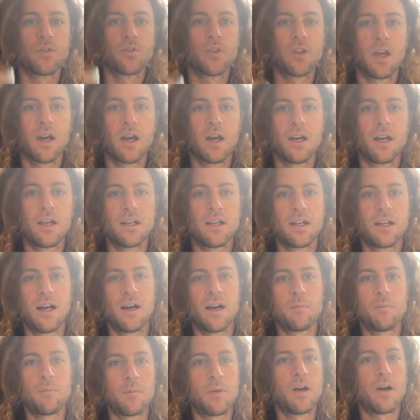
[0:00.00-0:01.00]
And
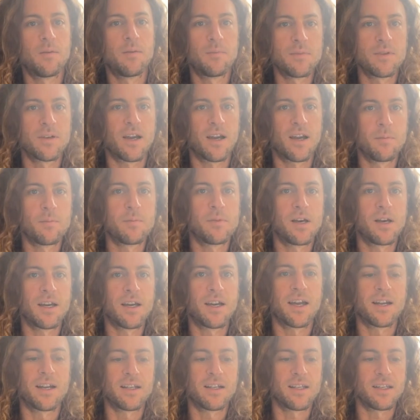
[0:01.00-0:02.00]
I
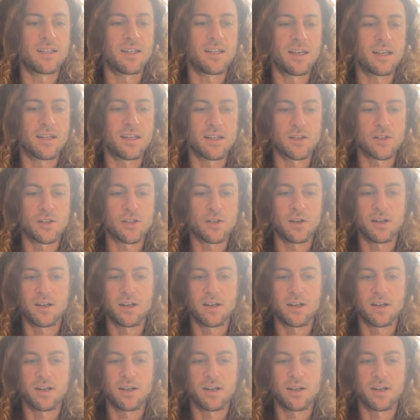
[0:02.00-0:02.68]
kind of like taking it straight